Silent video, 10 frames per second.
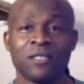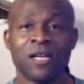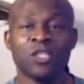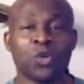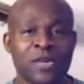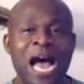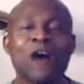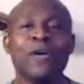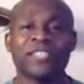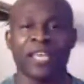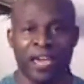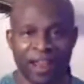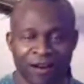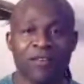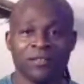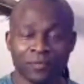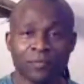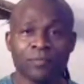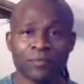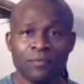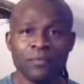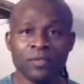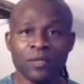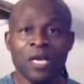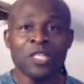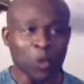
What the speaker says: So now it's here. So